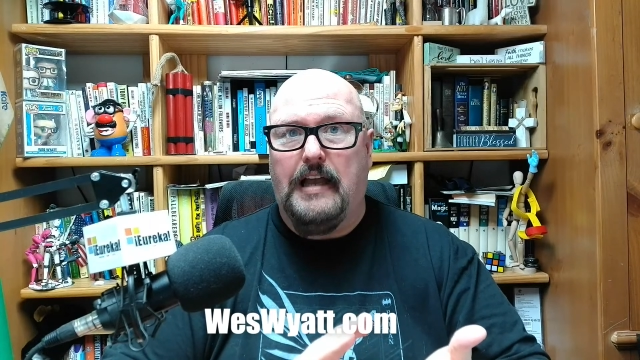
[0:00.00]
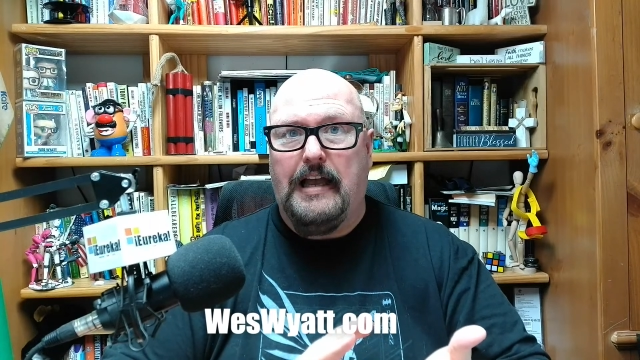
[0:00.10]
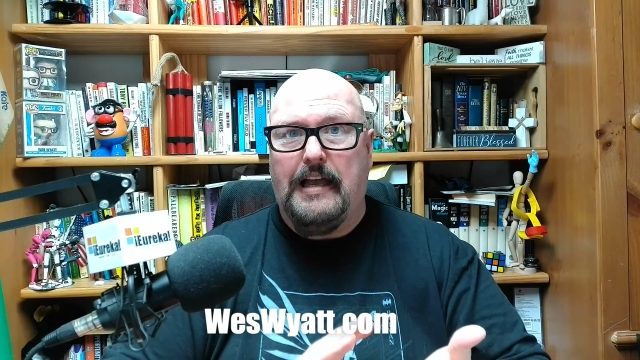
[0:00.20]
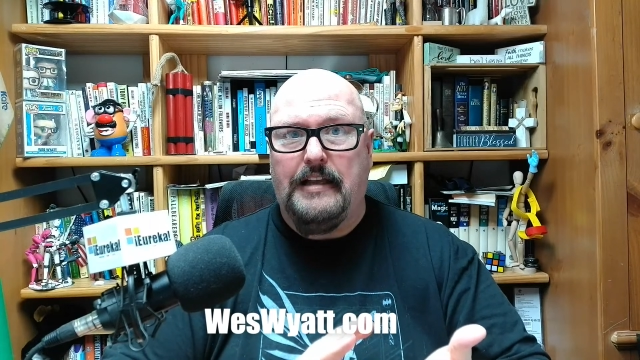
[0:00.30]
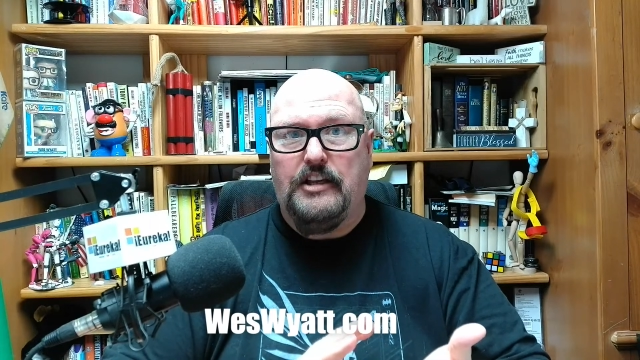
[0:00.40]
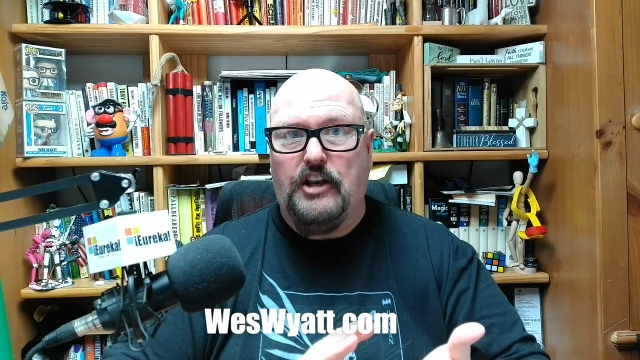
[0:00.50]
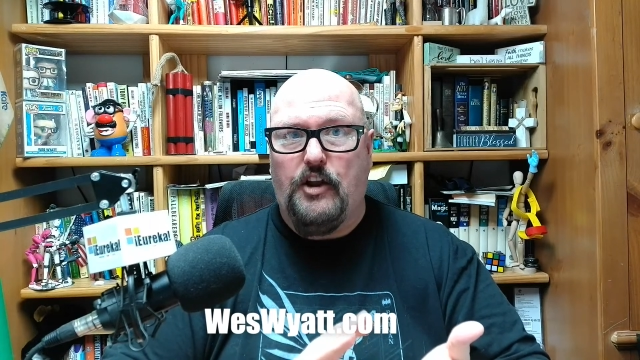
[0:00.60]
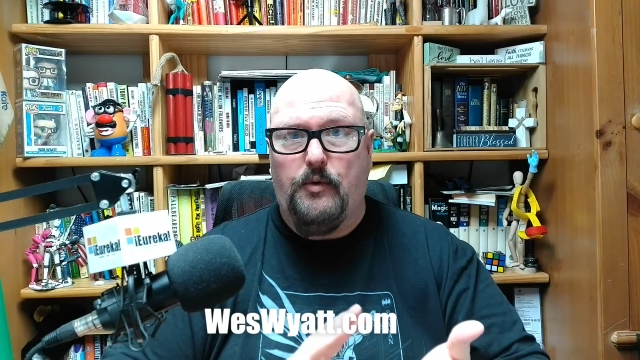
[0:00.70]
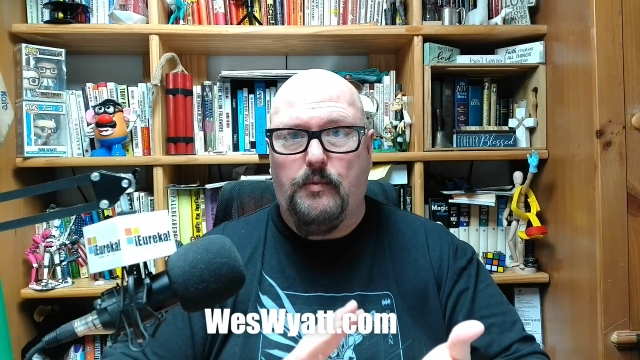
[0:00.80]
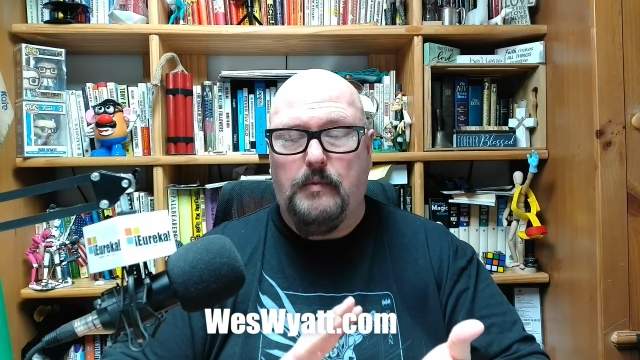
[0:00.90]

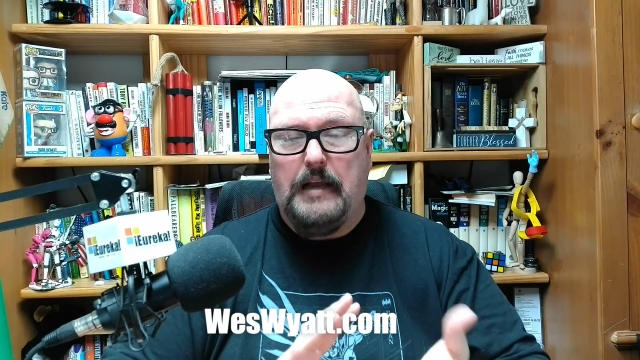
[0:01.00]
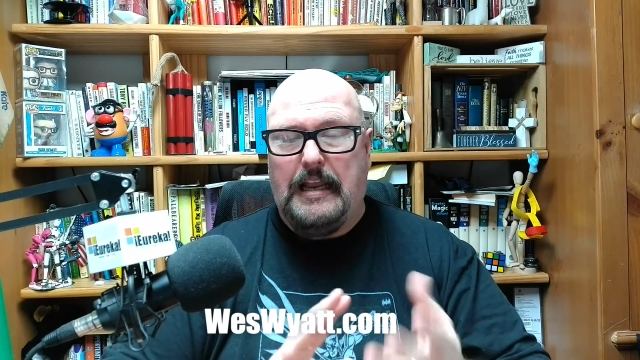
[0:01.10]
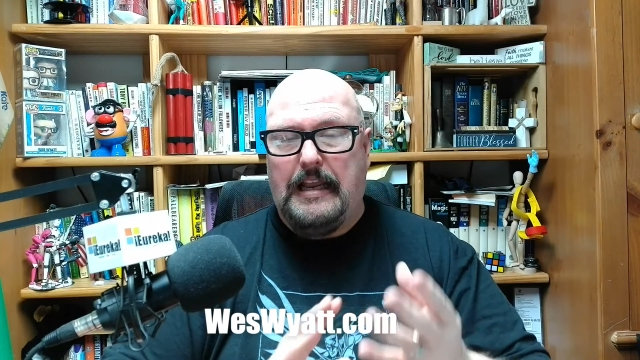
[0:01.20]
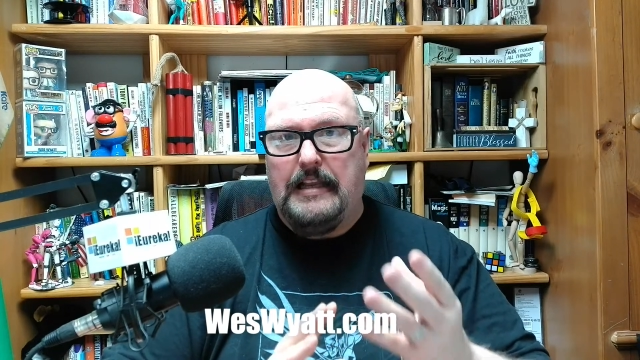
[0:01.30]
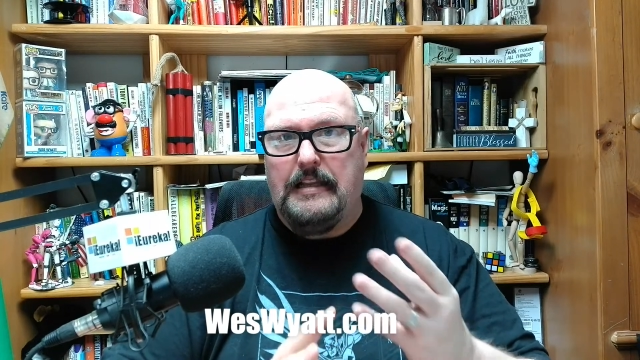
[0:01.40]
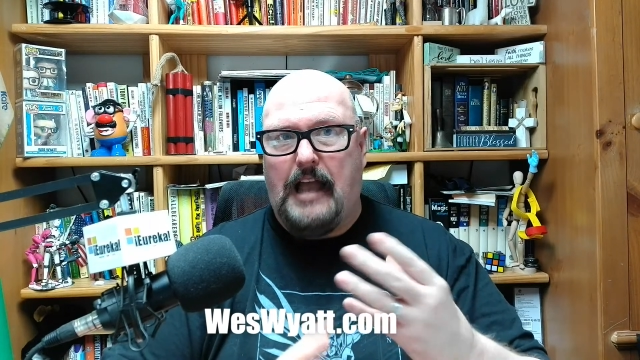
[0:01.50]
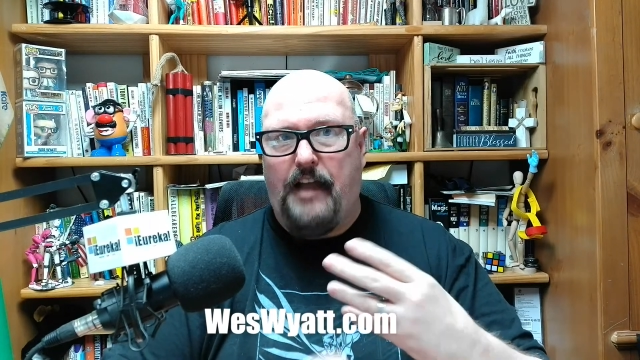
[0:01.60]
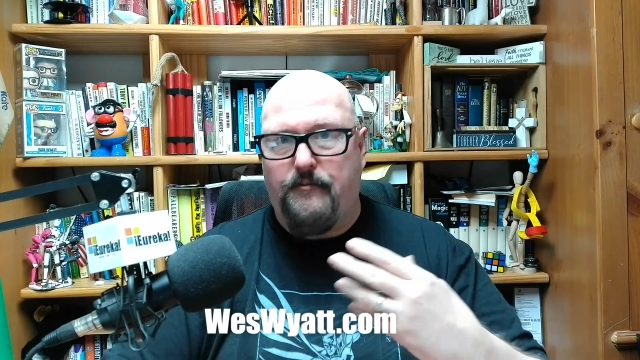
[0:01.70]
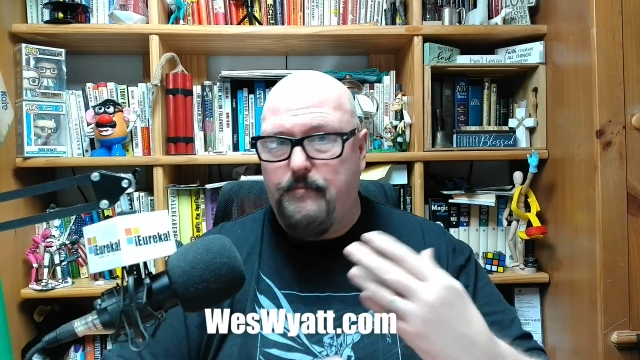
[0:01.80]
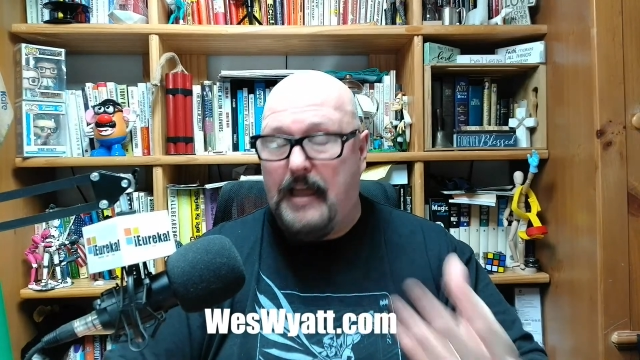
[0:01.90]

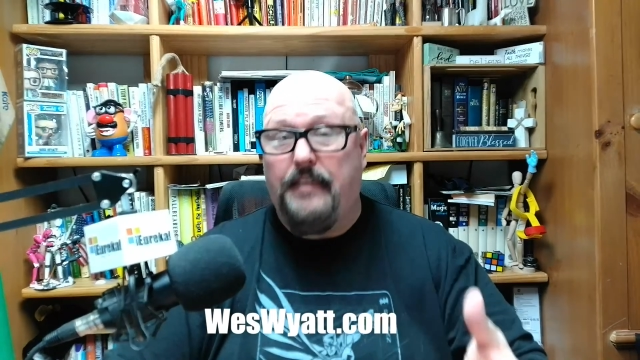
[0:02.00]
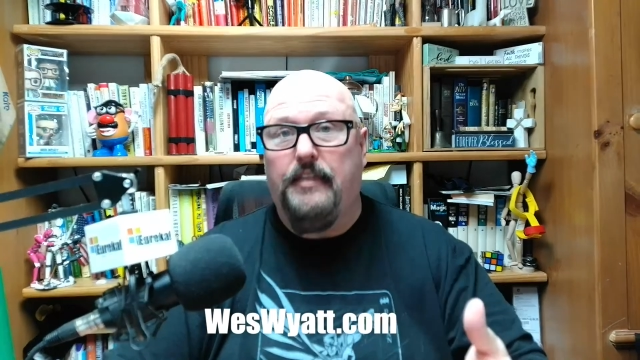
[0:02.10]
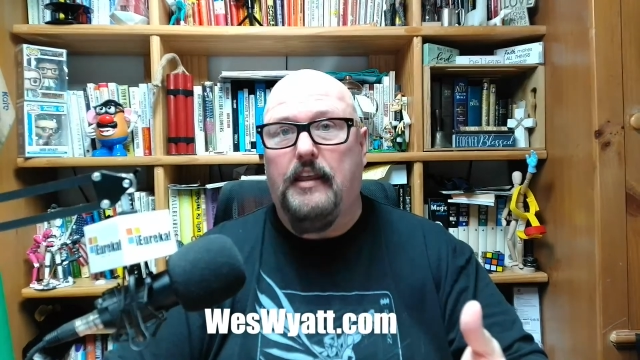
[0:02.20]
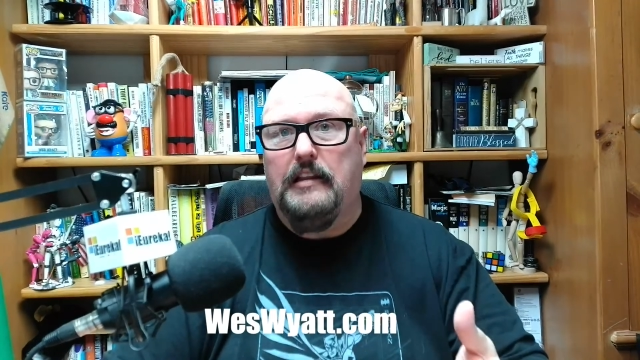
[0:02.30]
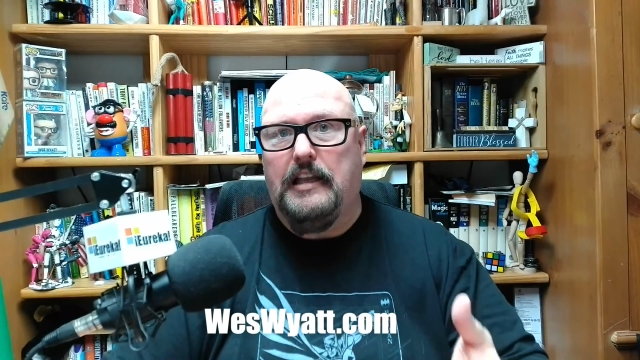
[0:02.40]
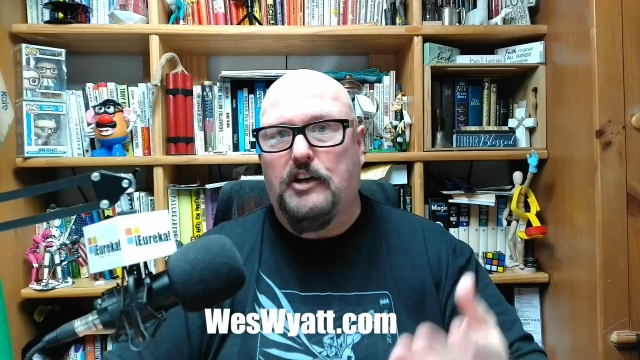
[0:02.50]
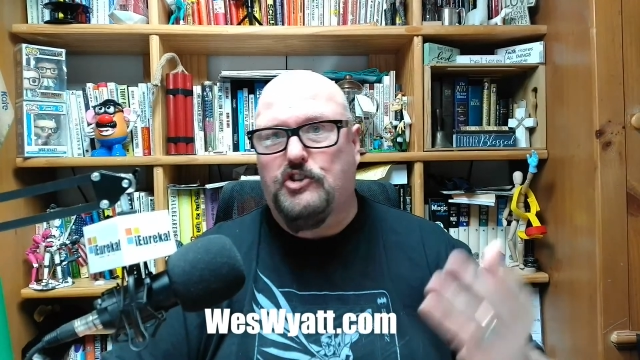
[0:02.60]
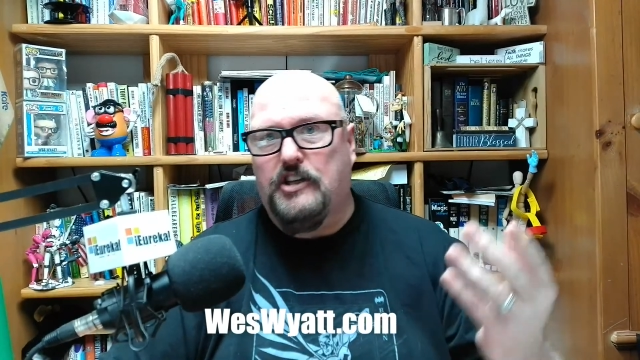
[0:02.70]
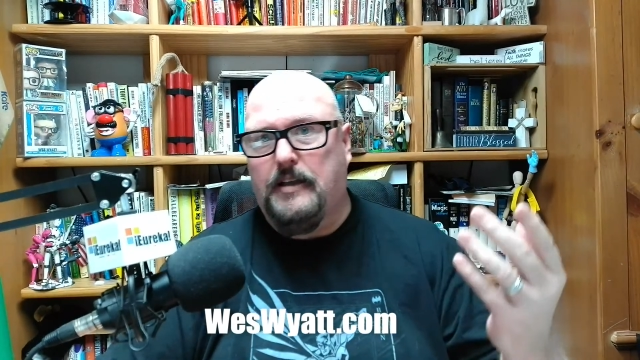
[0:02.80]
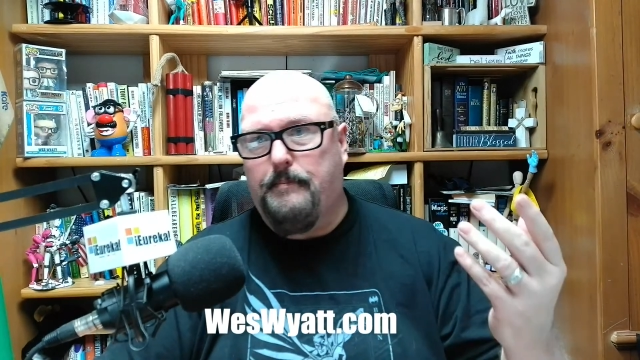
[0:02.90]
I've met the
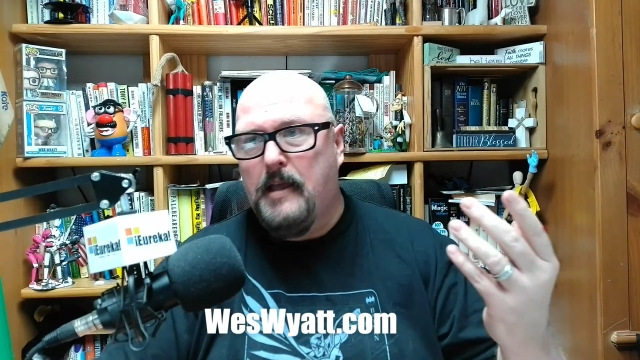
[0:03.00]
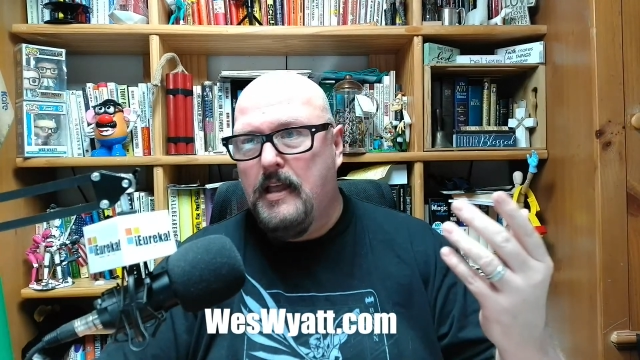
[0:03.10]
leadership.